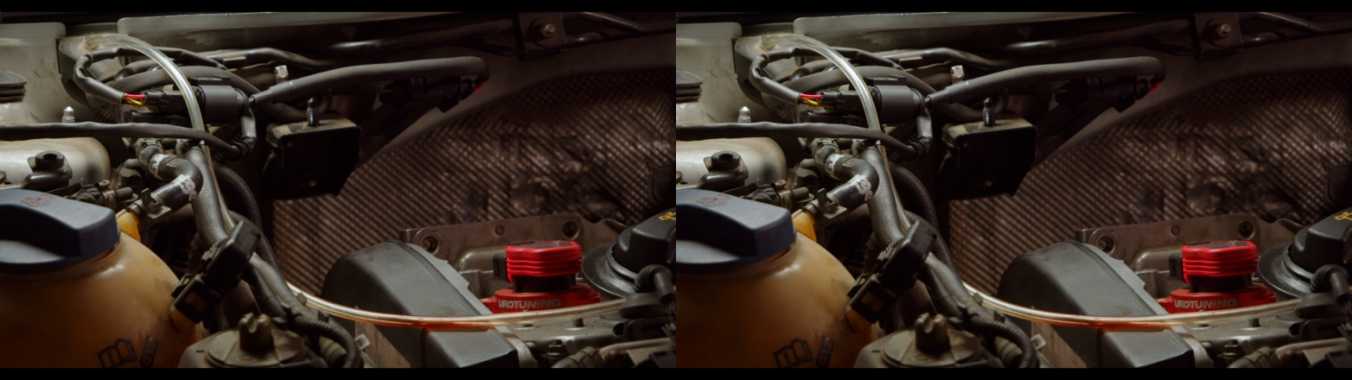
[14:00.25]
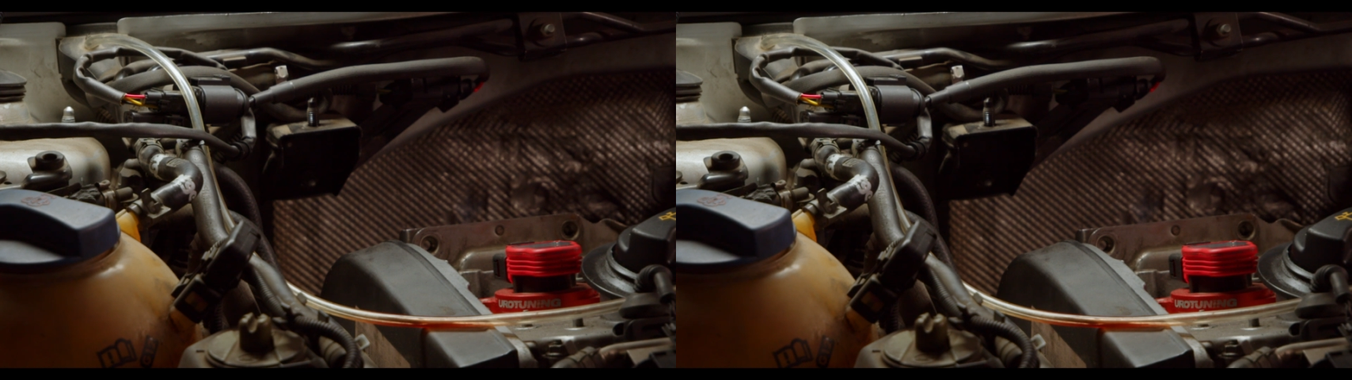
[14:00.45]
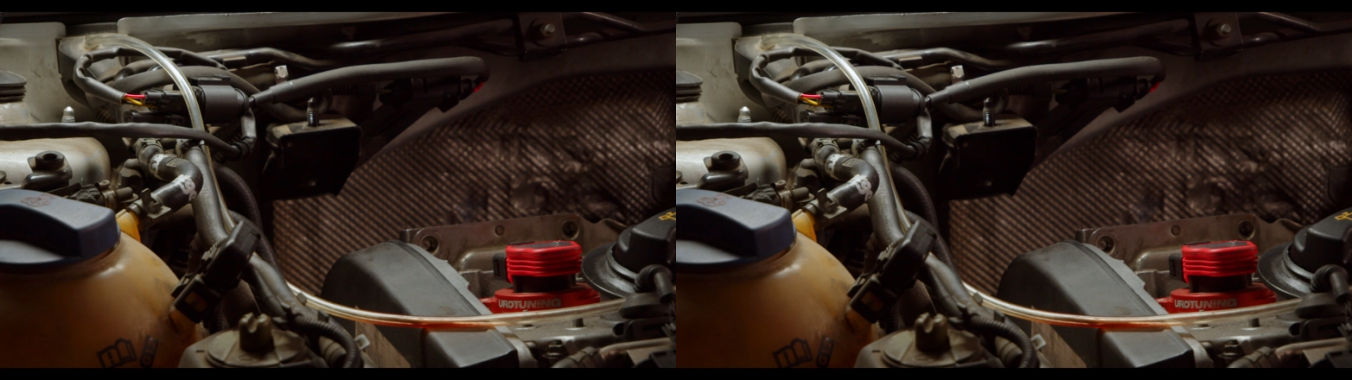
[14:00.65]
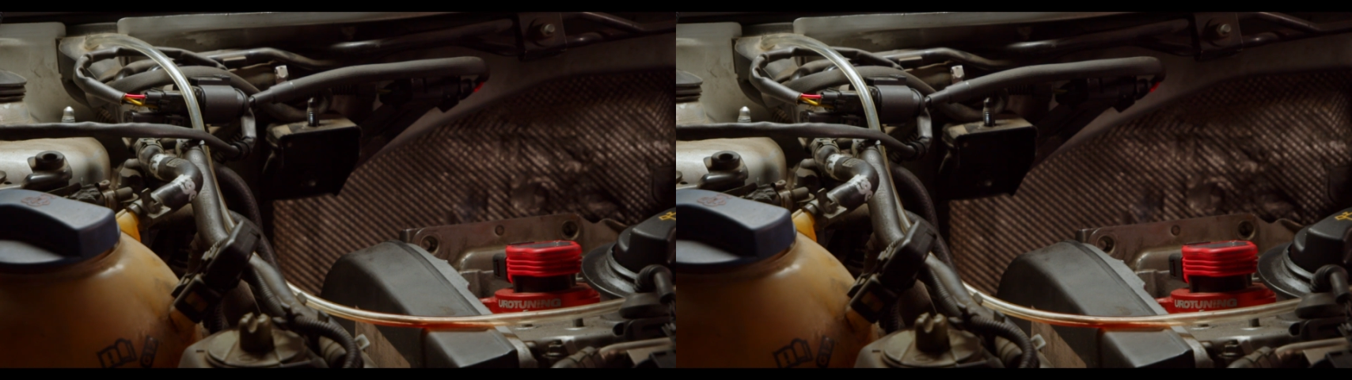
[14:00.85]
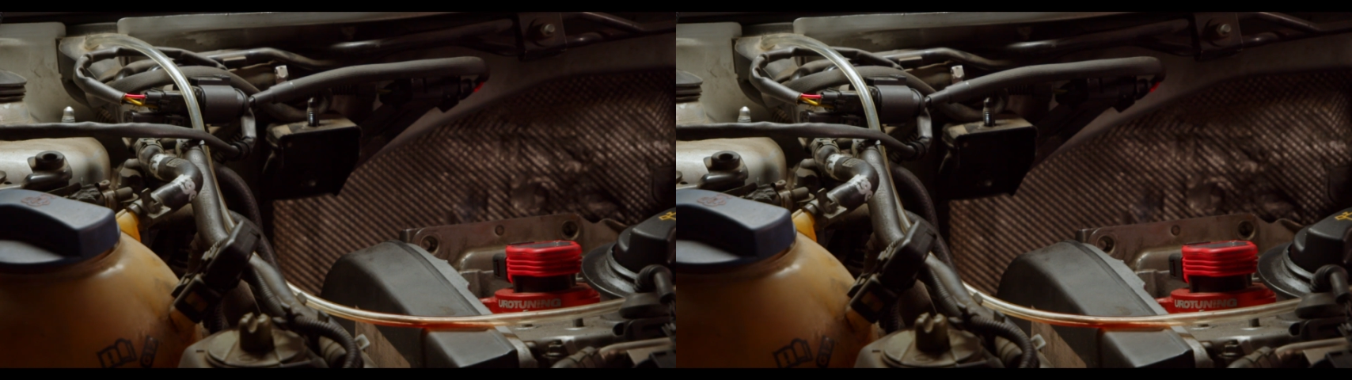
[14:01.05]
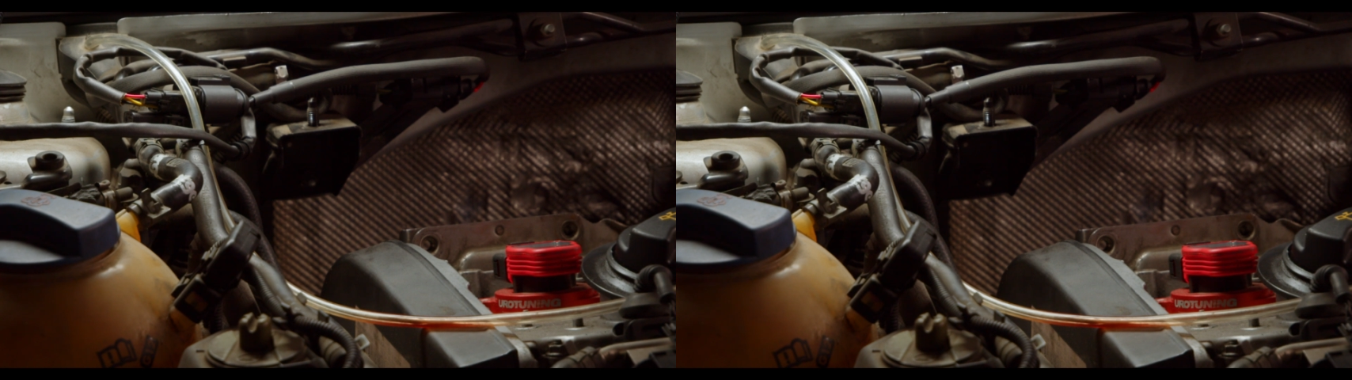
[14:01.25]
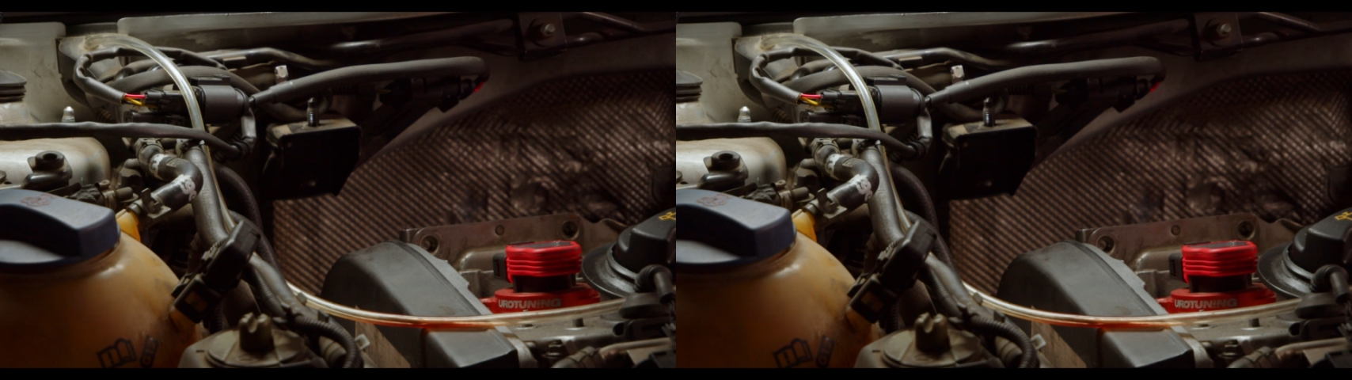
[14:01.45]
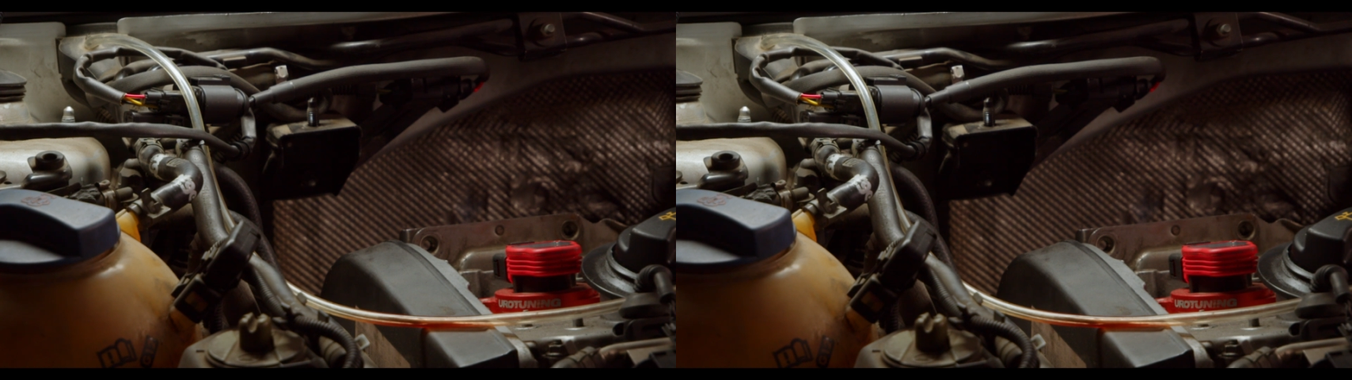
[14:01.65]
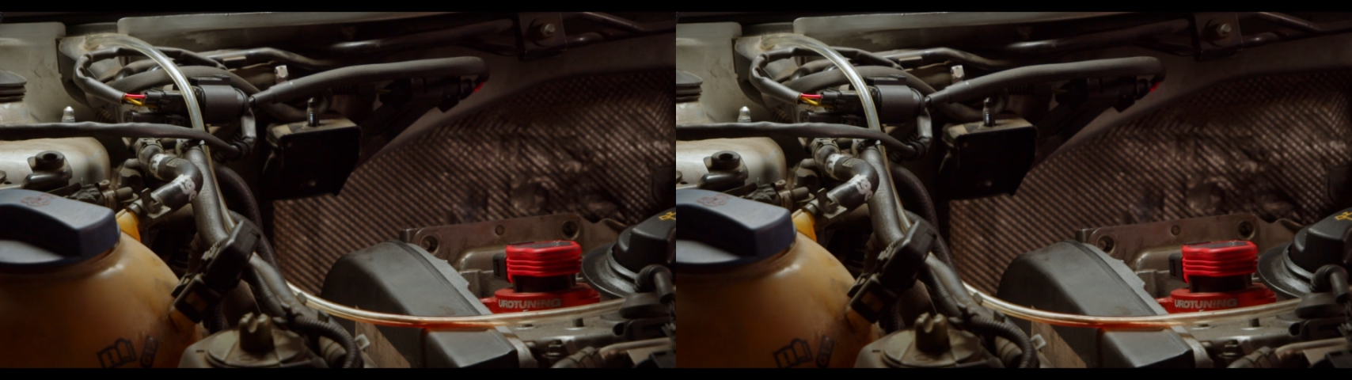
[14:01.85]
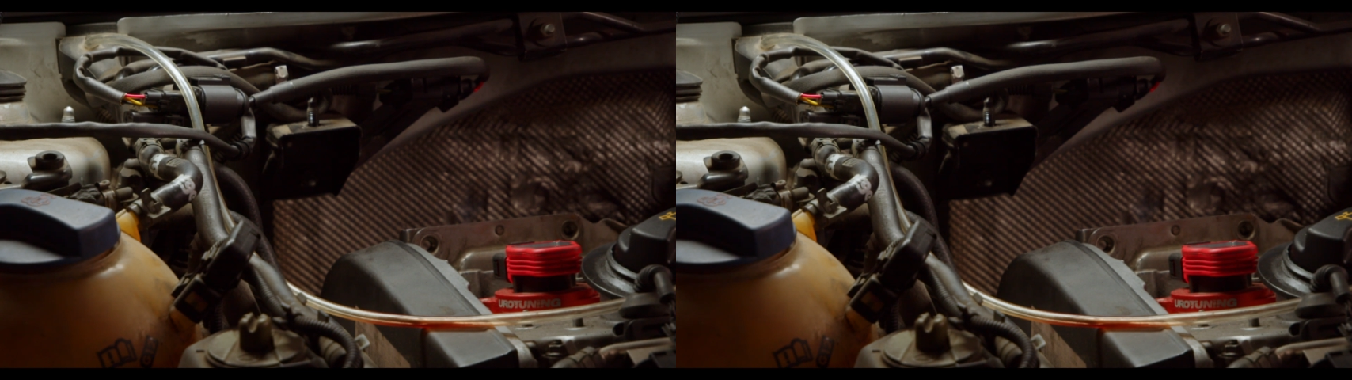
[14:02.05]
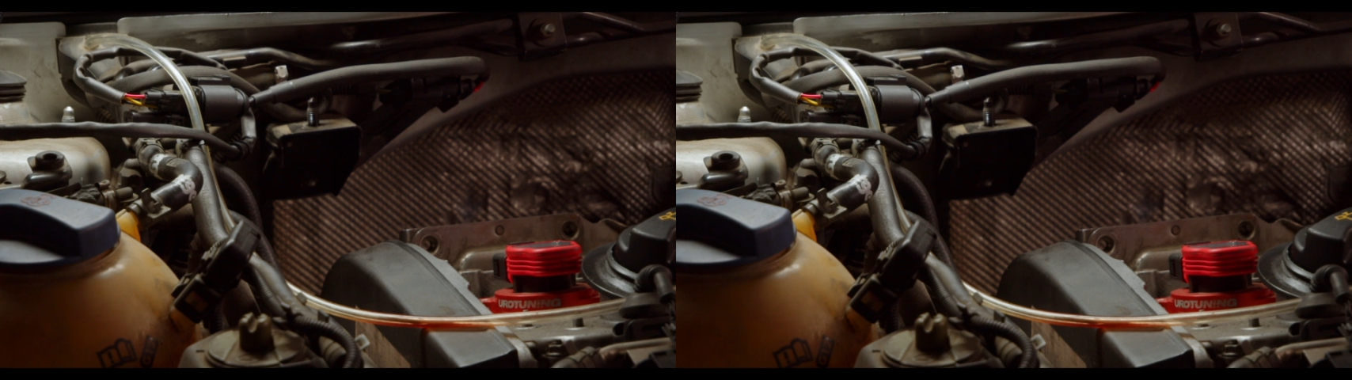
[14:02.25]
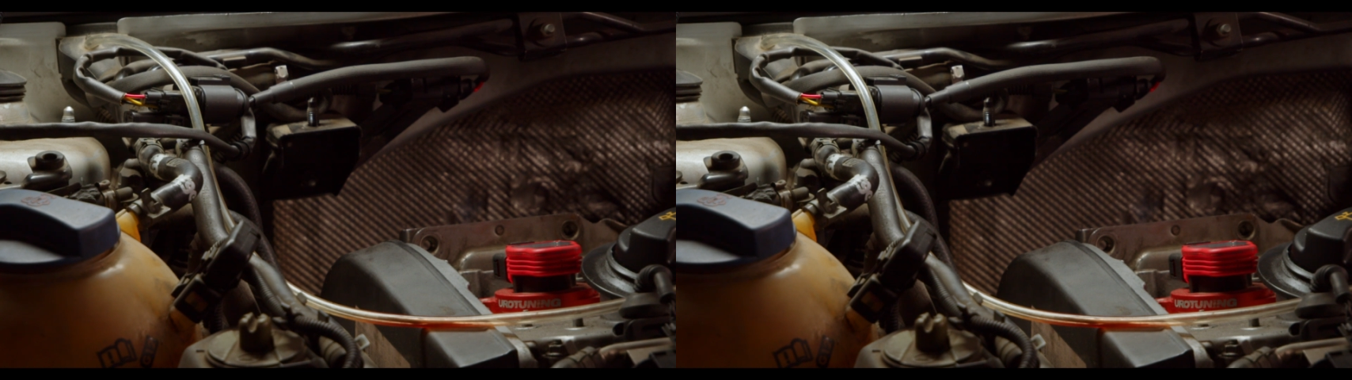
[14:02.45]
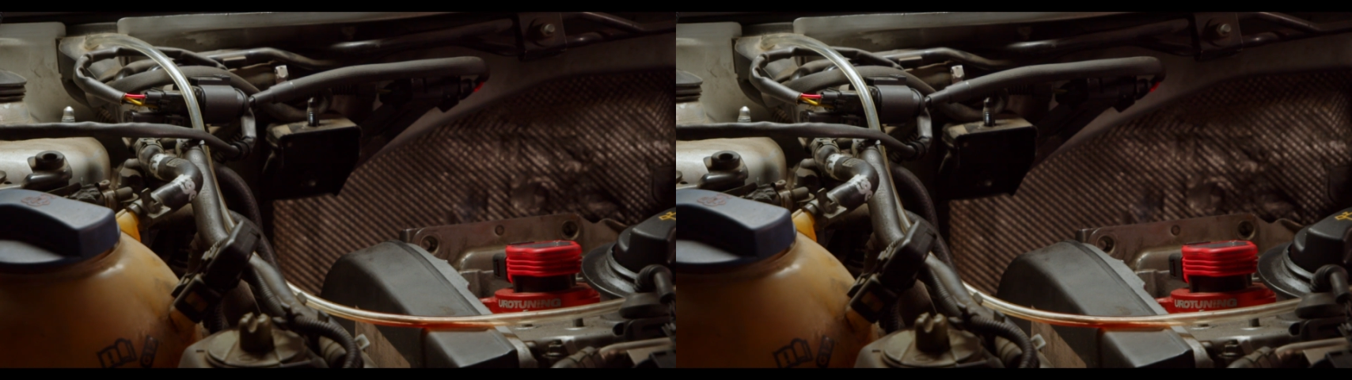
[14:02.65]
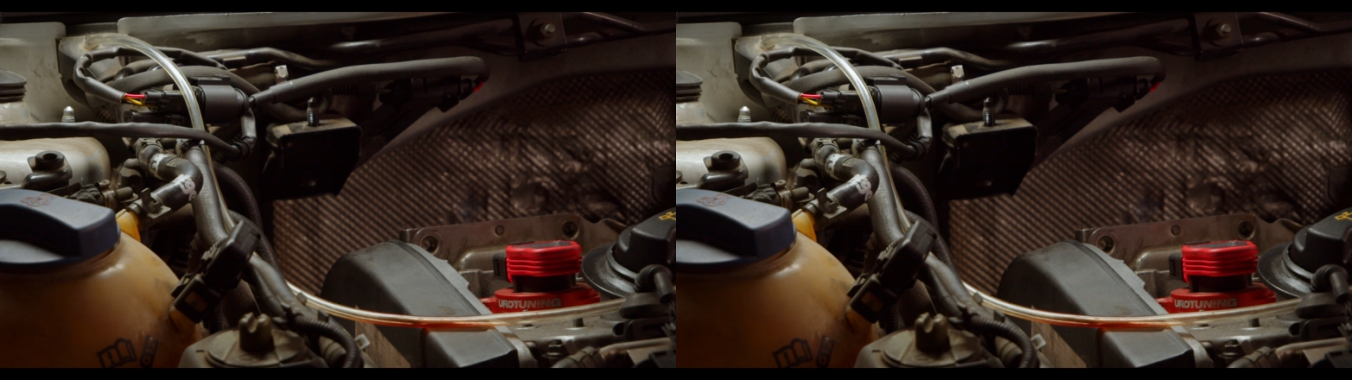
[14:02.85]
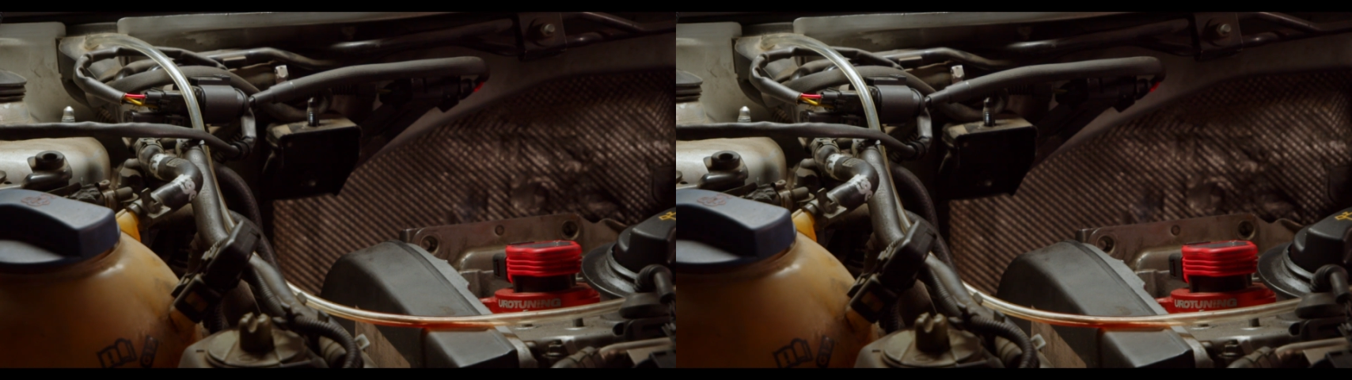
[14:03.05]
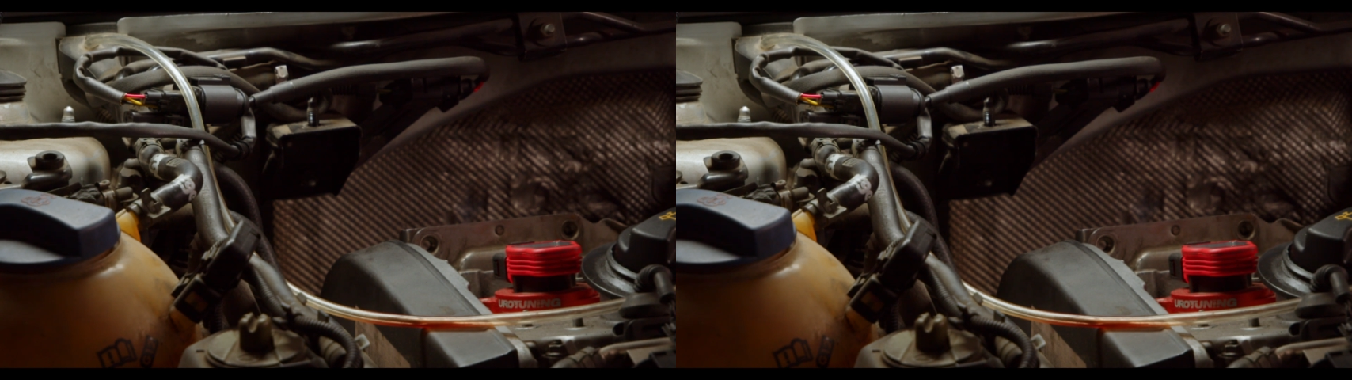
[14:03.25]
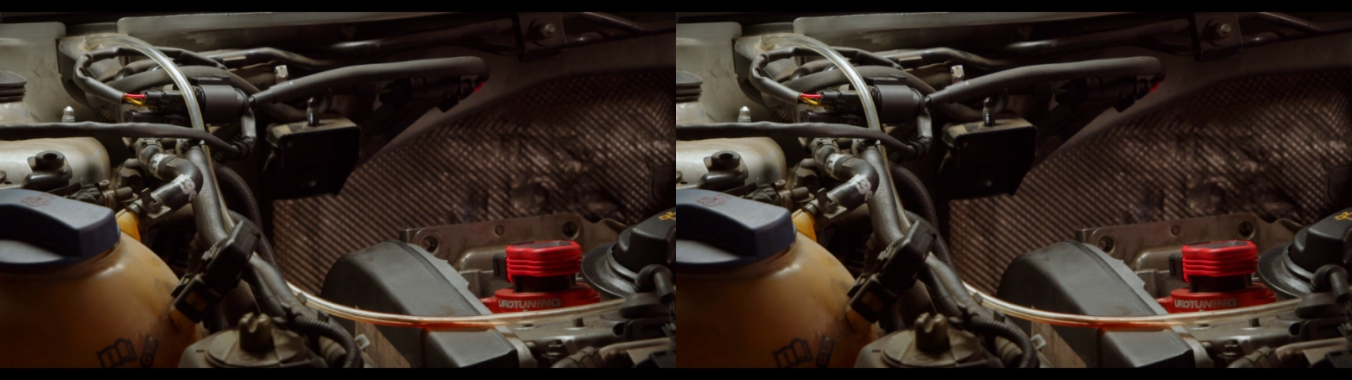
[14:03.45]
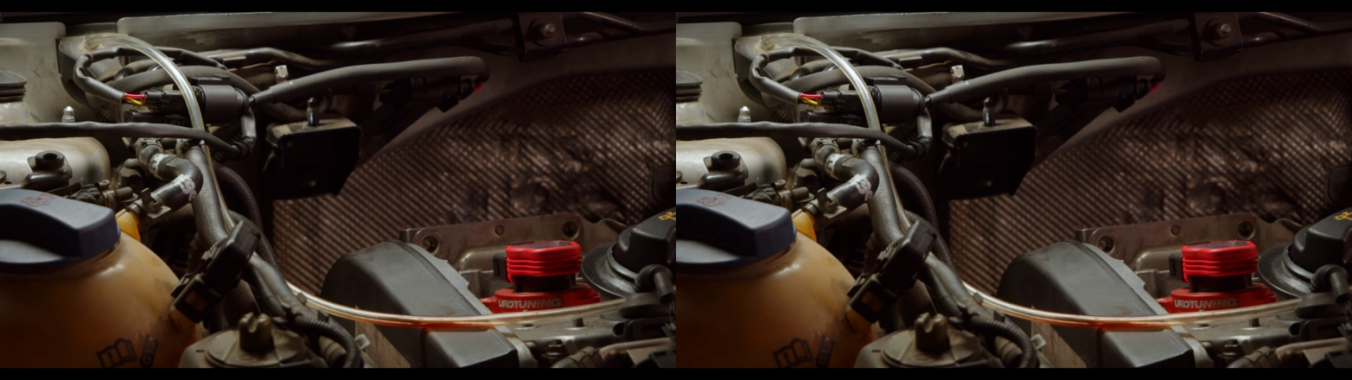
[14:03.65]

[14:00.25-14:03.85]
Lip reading: No face is visible, so there are no lips to read.